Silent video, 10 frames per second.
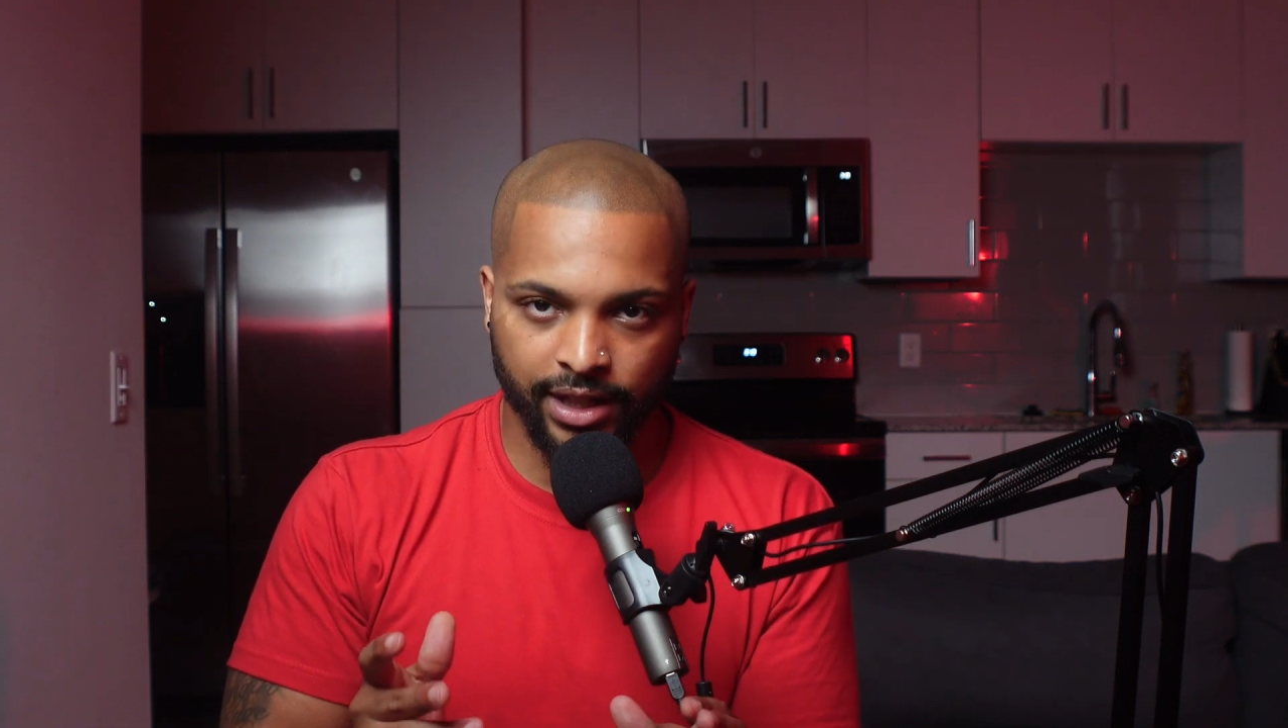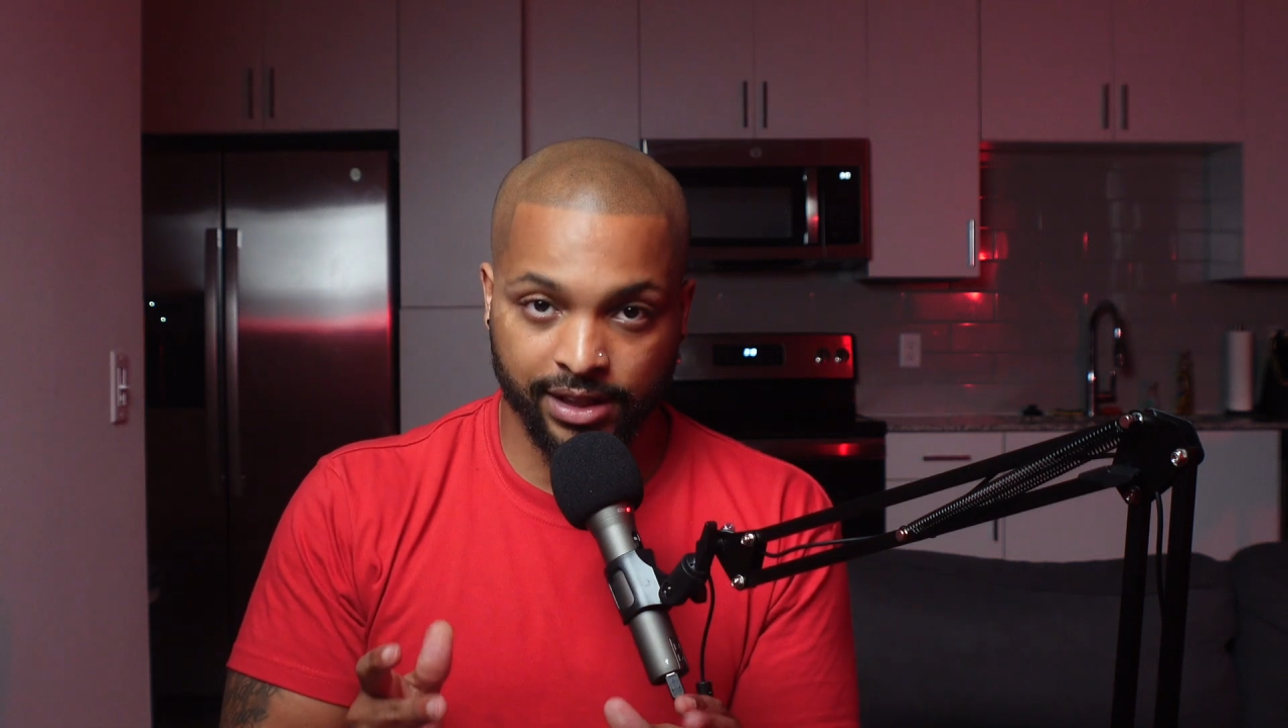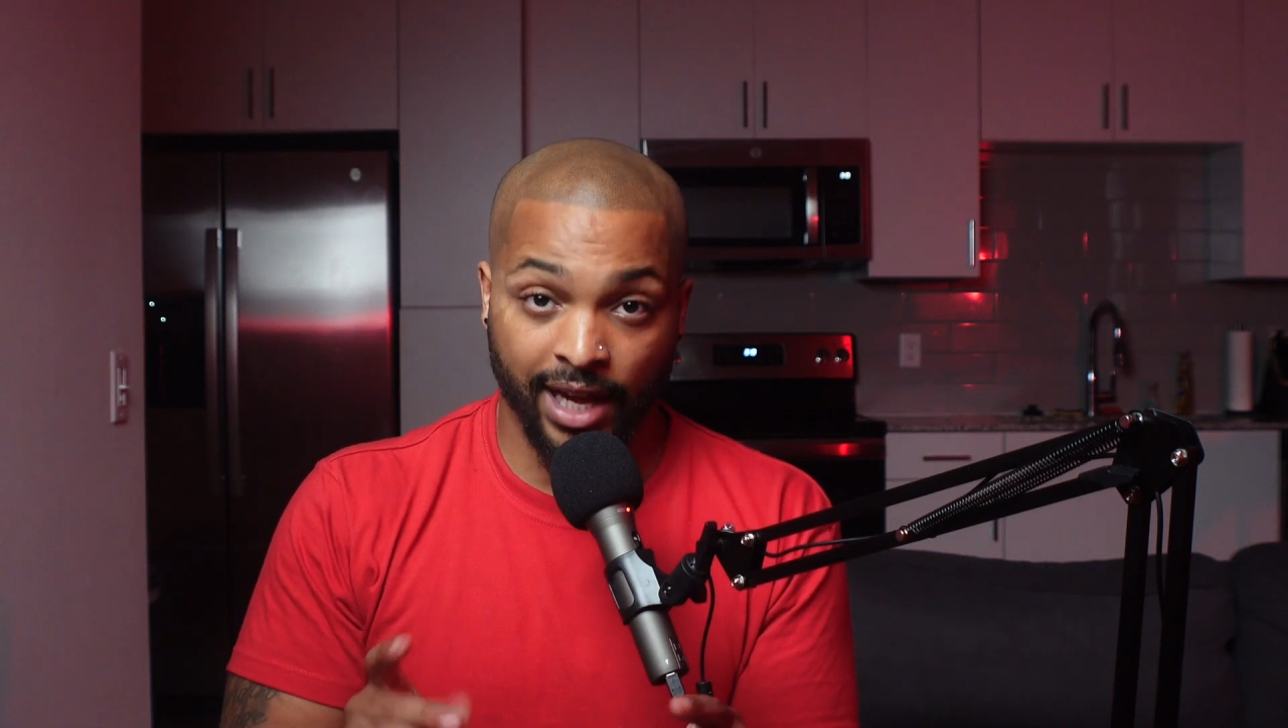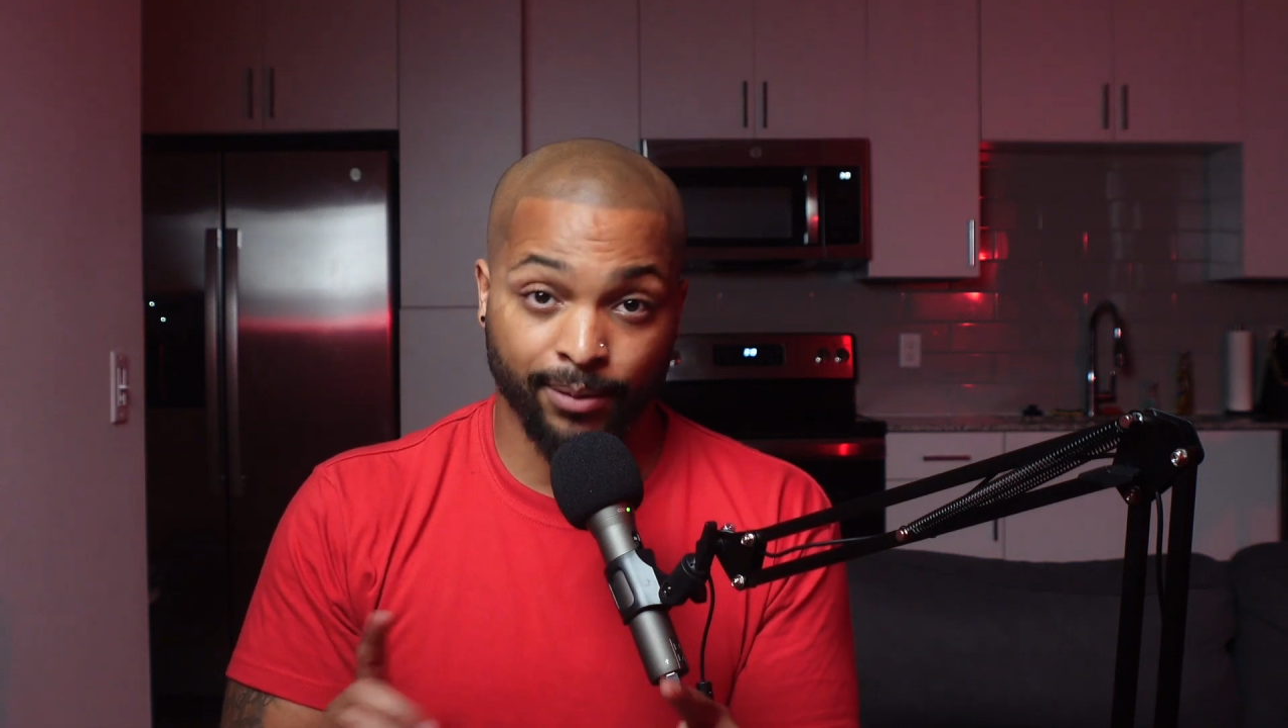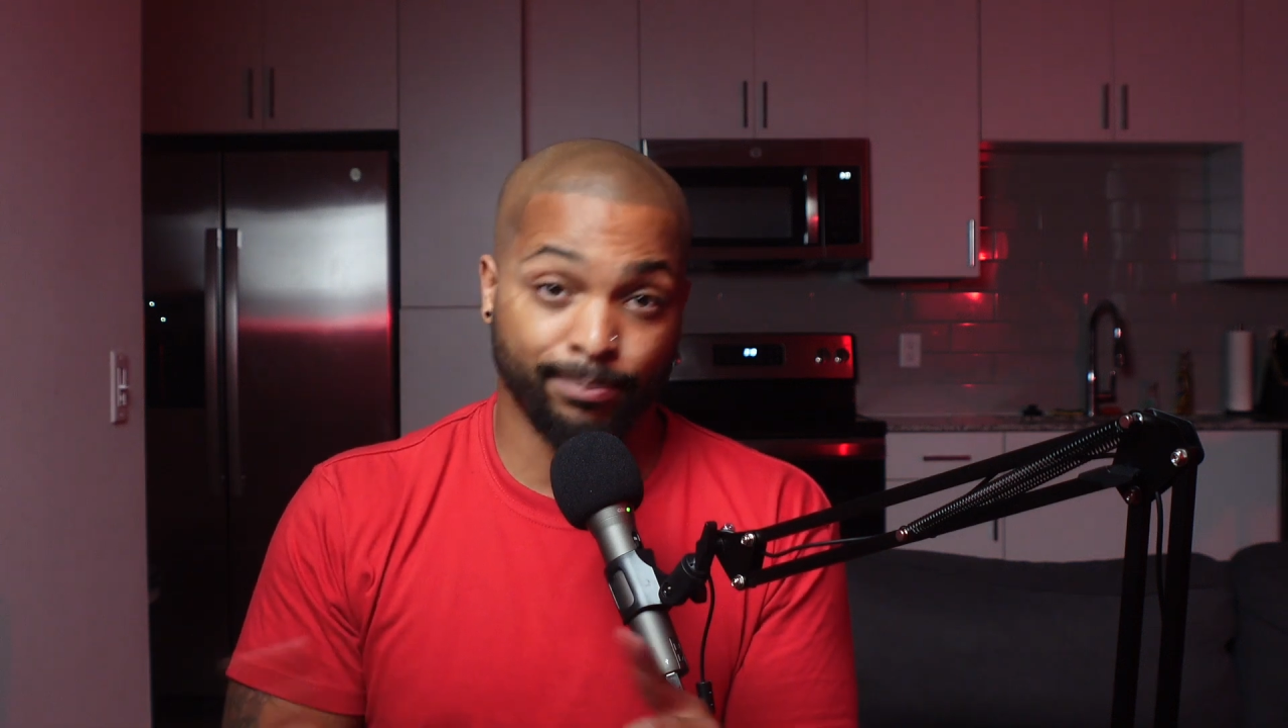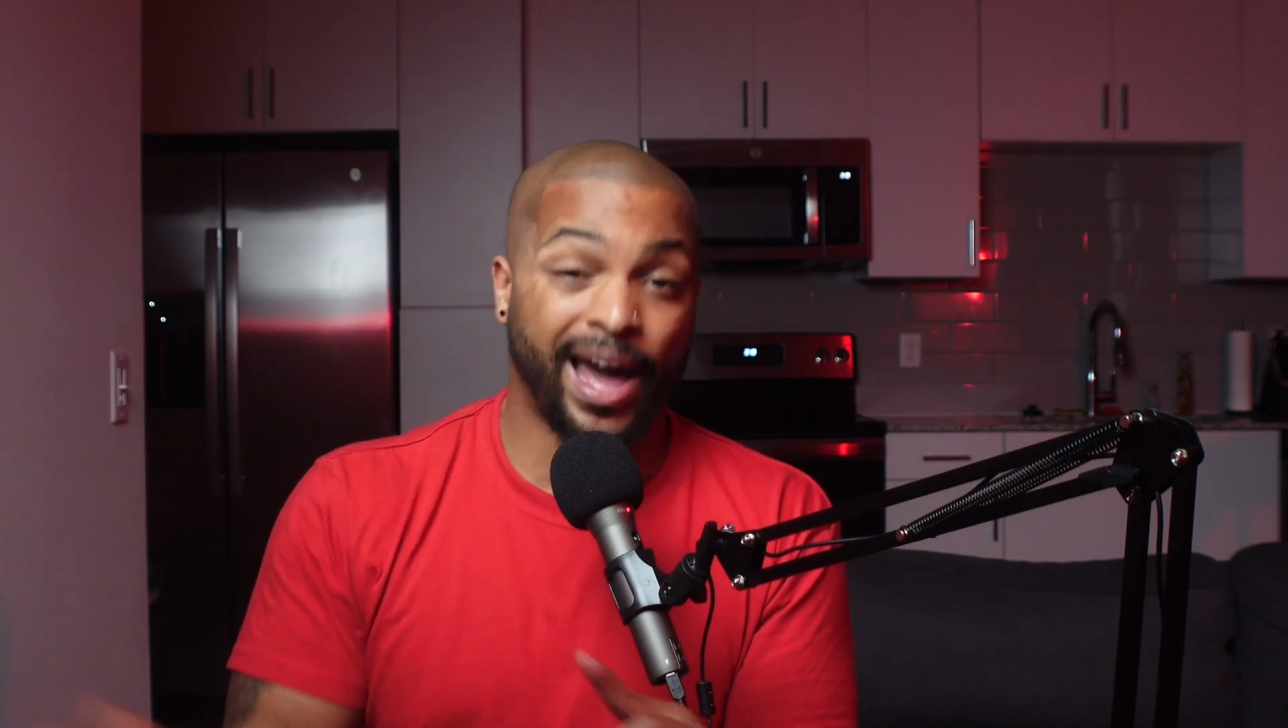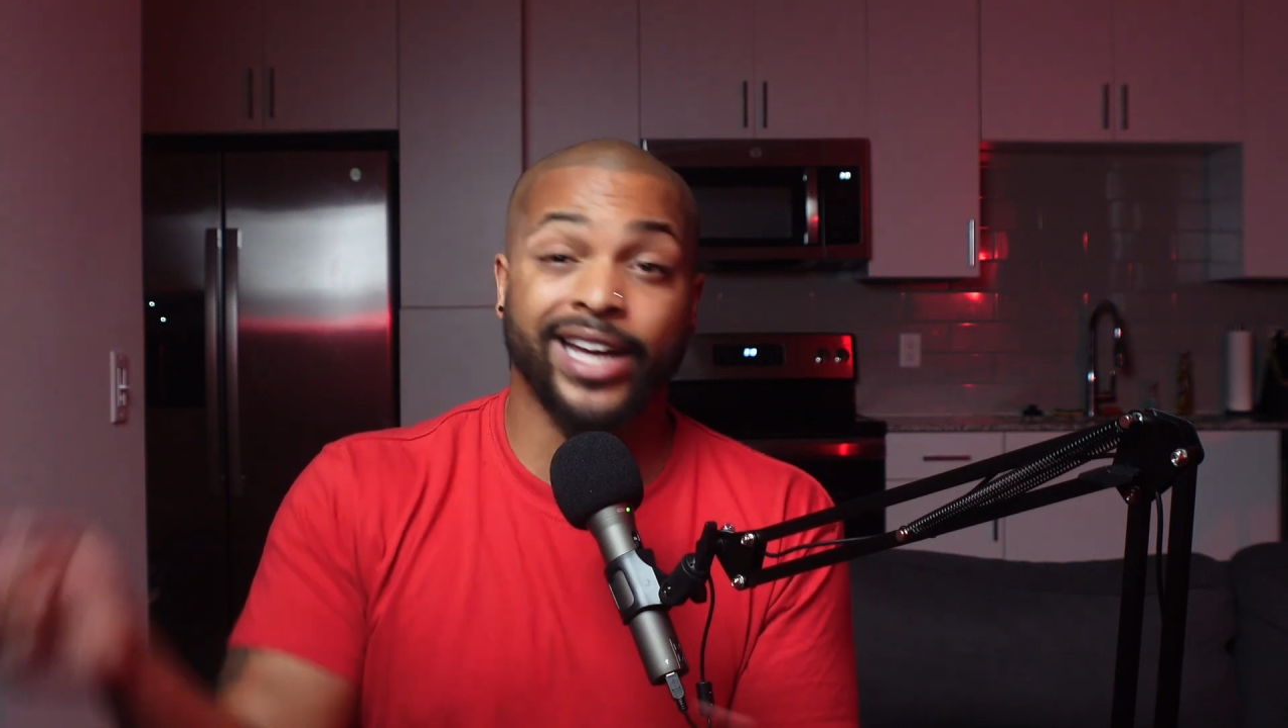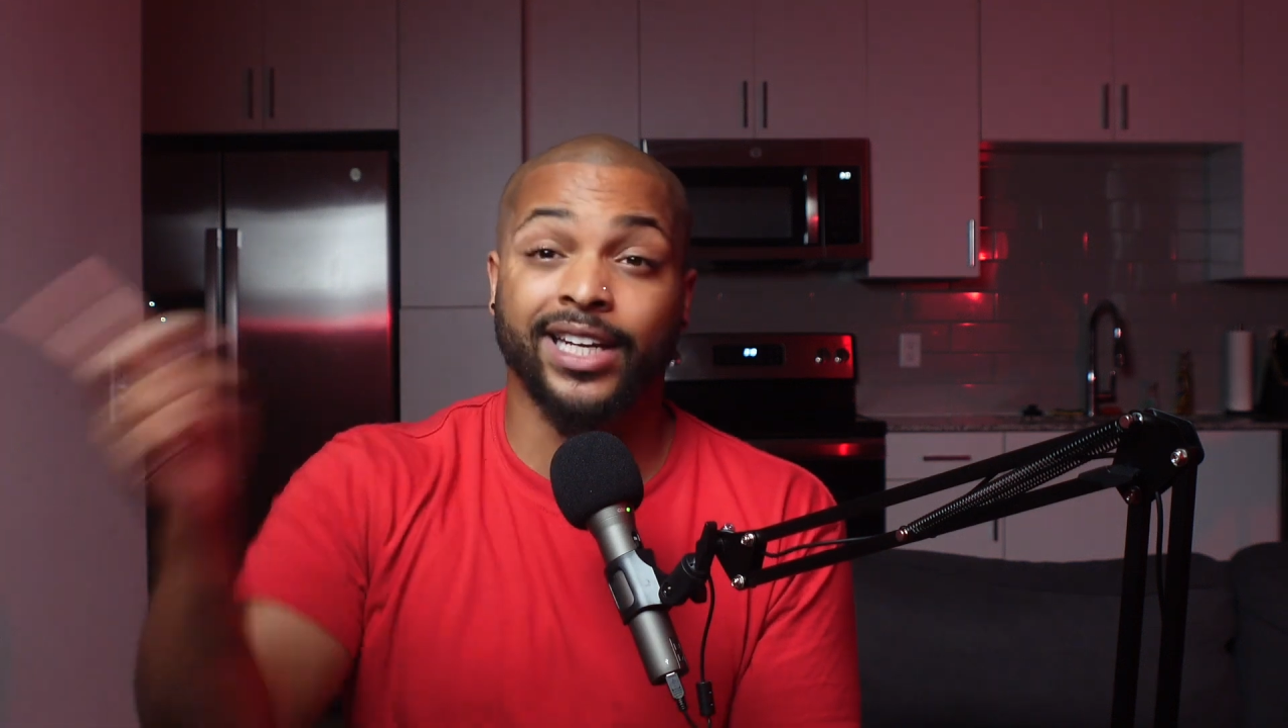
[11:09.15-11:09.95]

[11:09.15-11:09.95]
Because like back